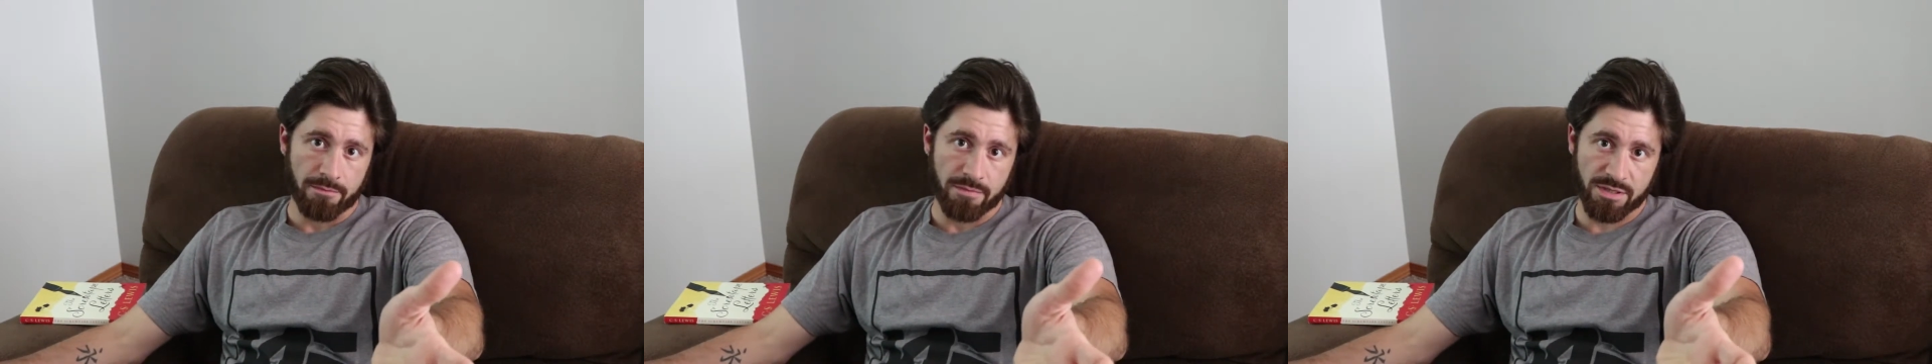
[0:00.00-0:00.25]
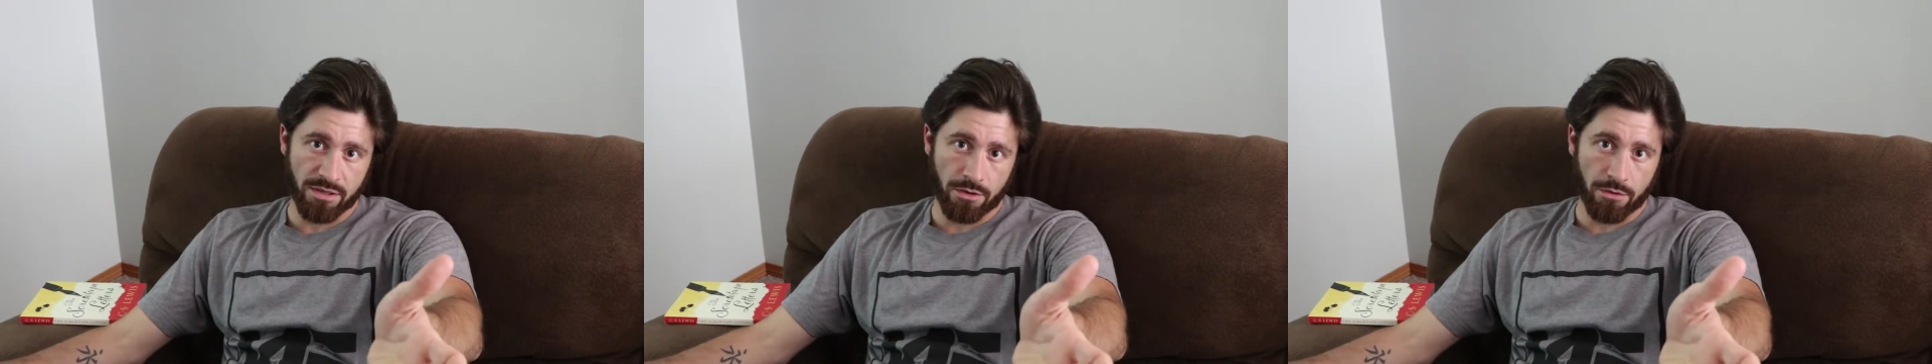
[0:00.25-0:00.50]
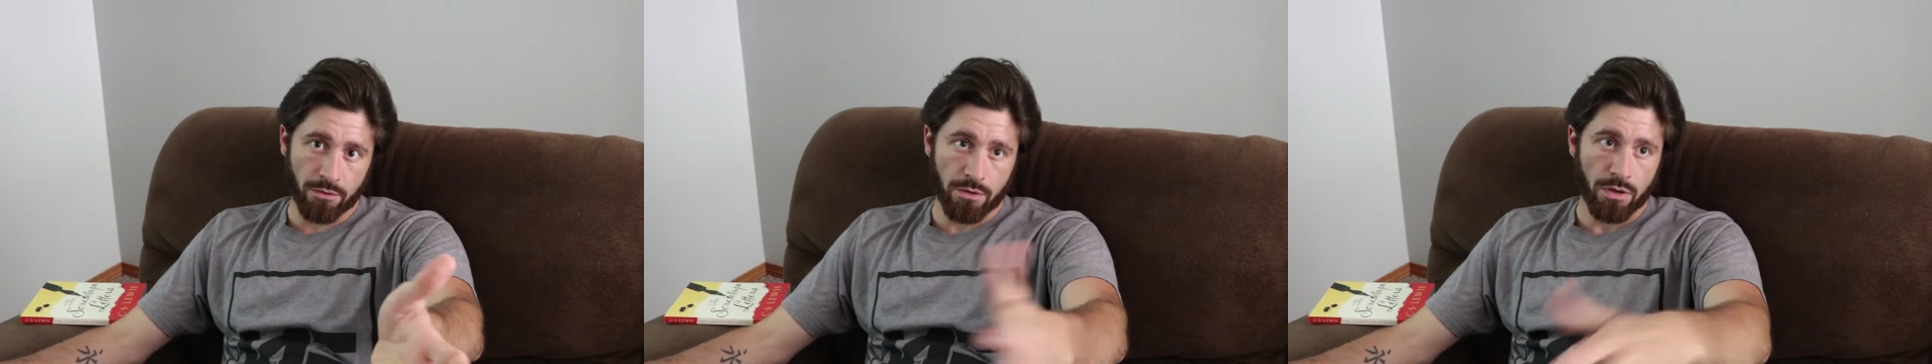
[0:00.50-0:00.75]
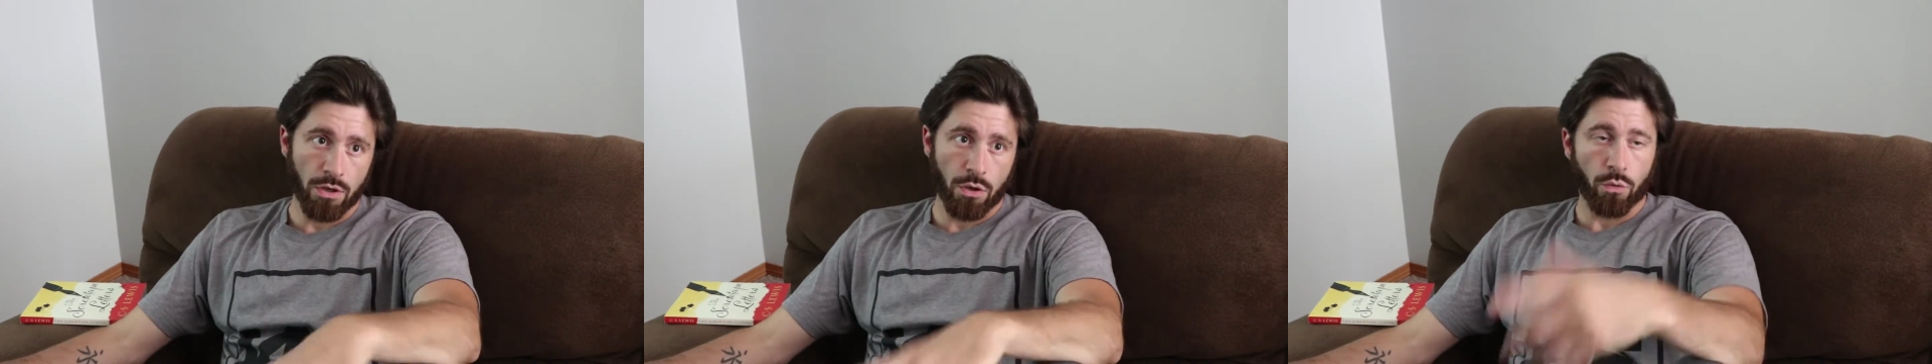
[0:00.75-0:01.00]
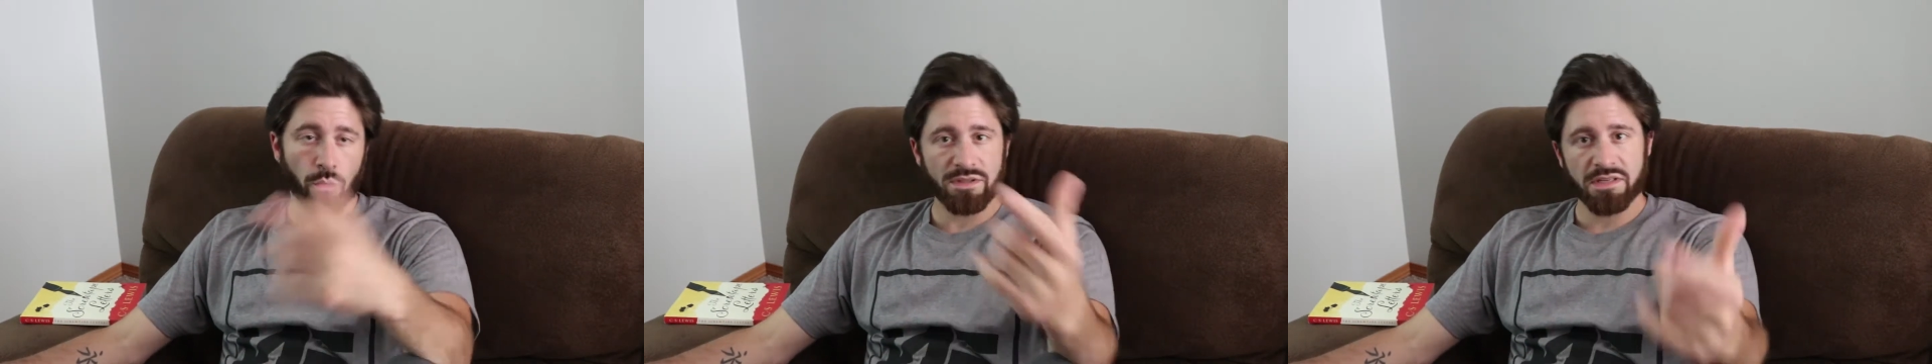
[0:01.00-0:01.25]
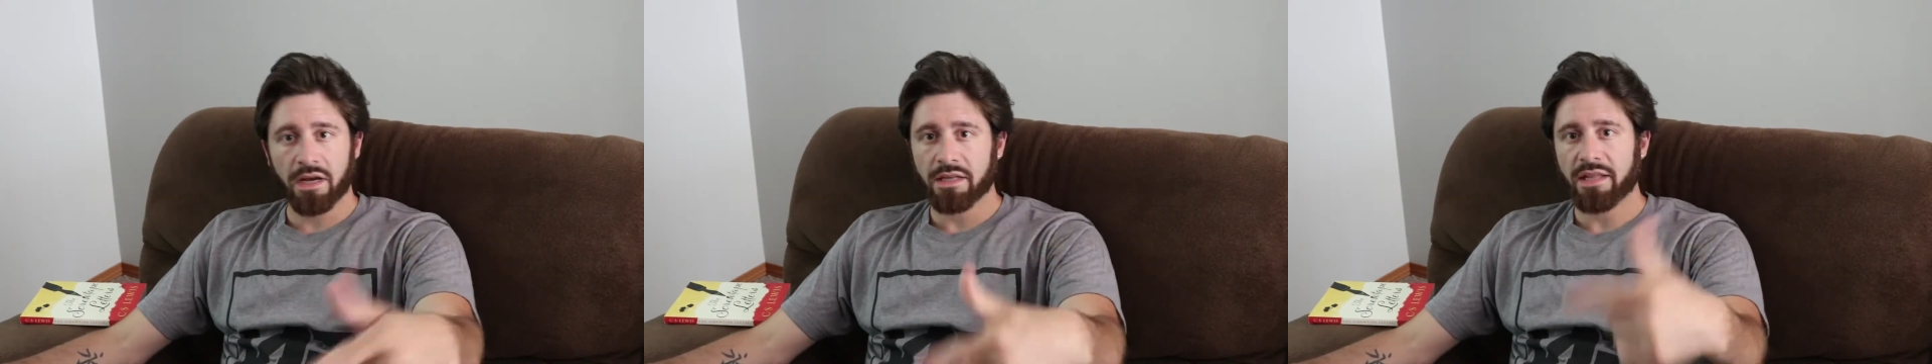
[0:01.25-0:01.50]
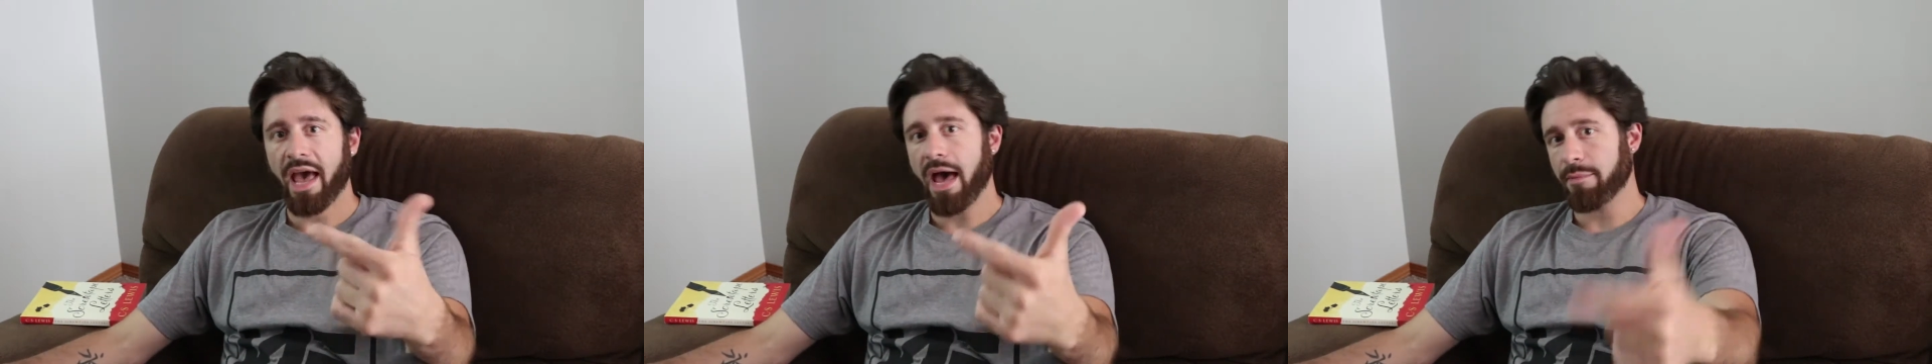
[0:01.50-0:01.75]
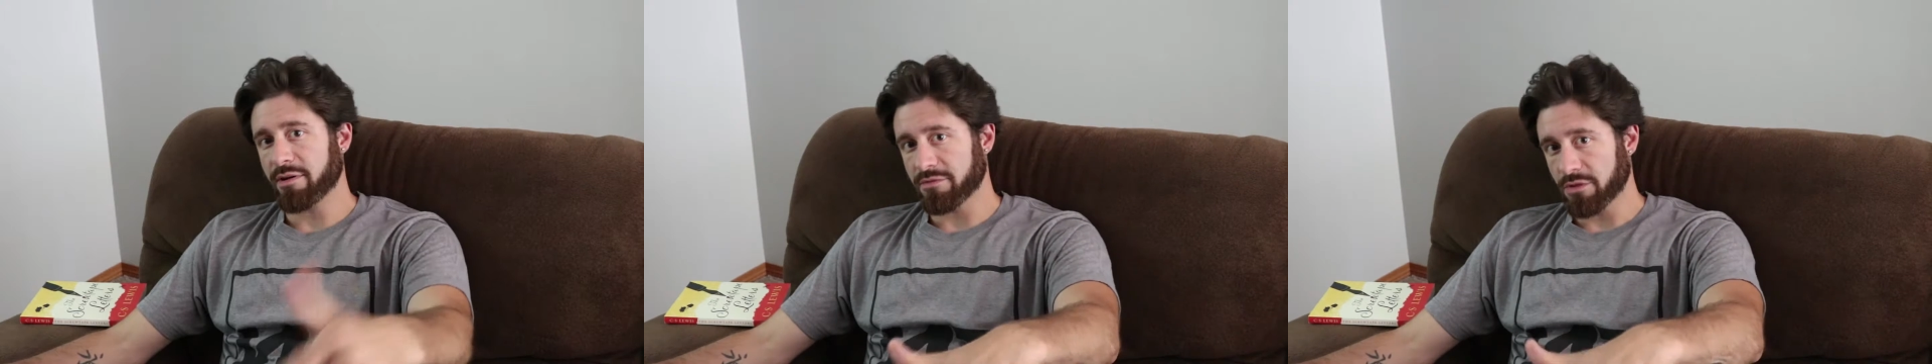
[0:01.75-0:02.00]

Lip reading: So once I got in the habit of